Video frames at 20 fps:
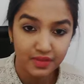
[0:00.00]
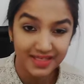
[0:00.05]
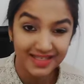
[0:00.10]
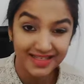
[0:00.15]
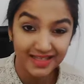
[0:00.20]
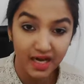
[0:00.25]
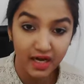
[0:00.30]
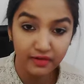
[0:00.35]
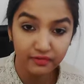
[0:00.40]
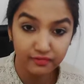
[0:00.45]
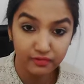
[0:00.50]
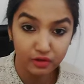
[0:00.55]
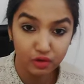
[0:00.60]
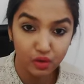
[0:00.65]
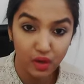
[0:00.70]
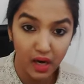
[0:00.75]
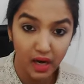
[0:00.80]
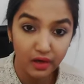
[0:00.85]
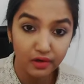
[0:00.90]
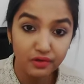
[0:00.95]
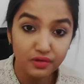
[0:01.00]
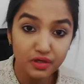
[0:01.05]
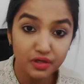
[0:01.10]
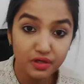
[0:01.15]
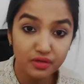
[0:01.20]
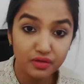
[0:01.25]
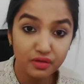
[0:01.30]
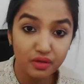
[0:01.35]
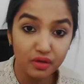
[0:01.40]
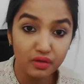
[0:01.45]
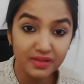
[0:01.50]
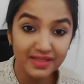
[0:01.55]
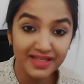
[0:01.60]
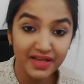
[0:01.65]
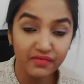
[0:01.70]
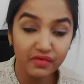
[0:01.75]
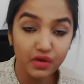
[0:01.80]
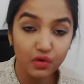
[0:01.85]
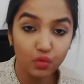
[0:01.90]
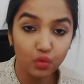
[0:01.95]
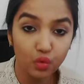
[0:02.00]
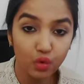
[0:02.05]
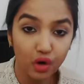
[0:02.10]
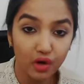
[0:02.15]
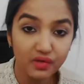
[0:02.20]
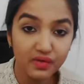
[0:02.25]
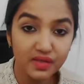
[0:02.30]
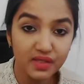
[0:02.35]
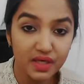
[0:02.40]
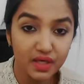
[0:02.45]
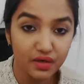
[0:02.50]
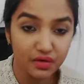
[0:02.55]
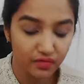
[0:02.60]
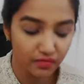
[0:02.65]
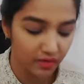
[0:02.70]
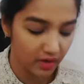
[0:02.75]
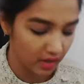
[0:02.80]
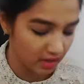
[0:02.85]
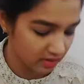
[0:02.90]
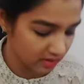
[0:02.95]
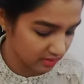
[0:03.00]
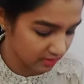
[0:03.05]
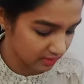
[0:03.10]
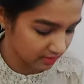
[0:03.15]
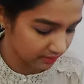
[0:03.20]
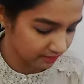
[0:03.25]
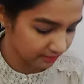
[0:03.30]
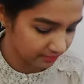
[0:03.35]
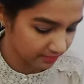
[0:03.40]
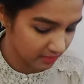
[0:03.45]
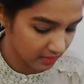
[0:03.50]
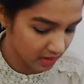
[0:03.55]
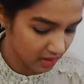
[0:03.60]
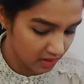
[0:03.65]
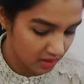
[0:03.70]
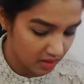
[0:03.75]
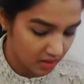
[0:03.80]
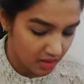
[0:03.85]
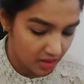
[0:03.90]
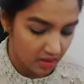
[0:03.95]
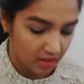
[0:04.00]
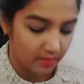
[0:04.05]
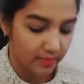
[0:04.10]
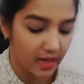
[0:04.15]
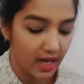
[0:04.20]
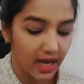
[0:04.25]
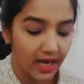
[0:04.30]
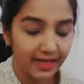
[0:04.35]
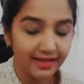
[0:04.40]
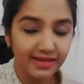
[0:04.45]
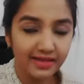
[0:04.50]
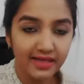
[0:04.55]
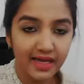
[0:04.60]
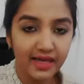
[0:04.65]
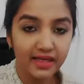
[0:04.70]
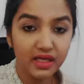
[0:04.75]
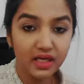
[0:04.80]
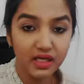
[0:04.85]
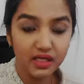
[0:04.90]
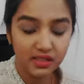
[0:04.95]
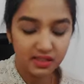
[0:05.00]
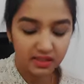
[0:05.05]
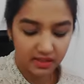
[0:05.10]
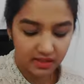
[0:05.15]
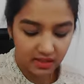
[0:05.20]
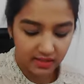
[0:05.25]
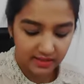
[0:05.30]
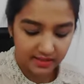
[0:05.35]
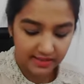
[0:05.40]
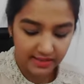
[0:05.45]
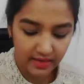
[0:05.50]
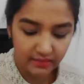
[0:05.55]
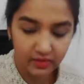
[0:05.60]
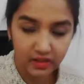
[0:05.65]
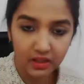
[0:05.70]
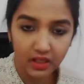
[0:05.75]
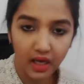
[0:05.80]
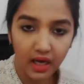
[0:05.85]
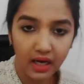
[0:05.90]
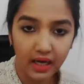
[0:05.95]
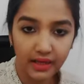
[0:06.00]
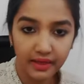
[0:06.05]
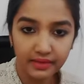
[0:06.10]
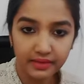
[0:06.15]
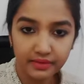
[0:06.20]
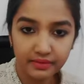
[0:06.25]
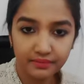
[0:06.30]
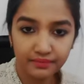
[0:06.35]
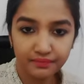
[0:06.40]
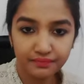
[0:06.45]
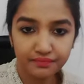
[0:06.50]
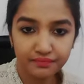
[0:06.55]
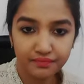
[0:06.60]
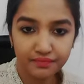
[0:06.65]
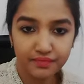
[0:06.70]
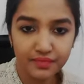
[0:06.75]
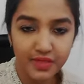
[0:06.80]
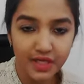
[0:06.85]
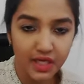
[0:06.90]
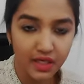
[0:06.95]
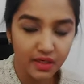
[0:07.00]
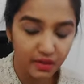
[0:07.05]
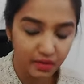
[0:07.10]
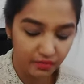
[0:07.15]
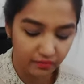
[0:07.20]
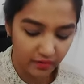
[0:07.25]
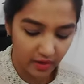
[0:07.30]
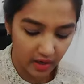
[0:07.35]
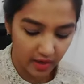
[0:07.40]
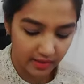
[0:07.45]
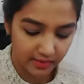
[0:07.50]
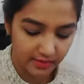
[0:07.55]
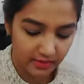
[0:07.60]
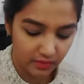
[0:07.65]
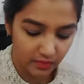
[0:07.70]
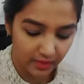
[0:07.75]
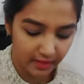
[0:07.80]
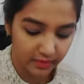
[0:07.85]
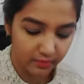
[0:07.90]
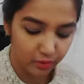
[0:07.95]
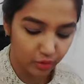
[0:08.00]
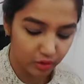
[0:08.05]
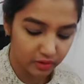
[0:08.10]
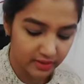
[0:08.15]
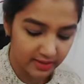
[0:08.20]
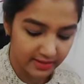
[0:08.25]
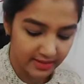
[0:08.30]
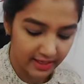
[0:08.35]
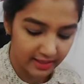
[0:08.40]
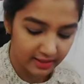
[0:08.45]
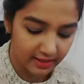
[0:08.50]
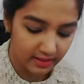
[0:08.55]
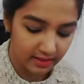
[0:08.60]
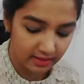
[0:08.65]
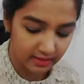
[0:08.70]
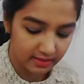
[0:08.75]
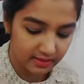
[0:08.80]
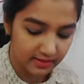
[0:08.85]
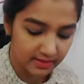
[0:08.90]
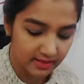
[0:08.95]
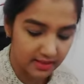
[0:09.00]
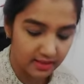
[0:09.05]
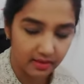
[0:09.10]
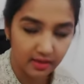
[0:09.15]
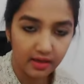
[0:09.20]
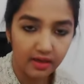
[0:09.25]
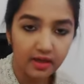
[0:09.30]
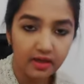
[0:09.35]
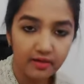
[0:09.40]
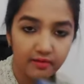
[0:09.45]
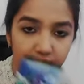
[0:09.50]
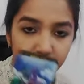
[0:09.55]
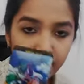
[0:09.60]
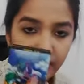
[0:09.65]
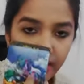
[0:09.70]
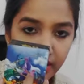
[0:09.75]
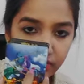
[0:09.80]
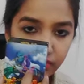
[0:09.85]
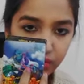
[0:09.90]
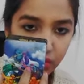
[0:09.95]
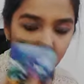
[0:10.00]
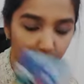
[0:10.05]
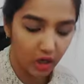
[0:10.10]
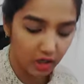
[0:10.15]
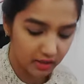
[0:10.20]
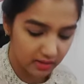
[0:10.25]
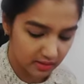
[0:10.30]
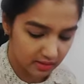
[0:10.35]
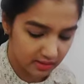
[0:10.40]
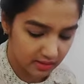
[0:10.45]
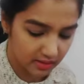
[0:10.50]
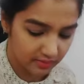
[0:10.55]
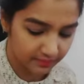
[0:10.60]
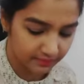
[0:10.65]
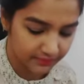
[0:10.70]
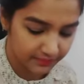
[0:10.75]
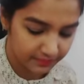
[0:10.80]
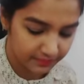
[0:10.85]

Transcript: This card flew out, so Seven of Wands in reverse. Behind the deck is the Devil card. In reverse, when I broke the deck, I can see the Five of Wands.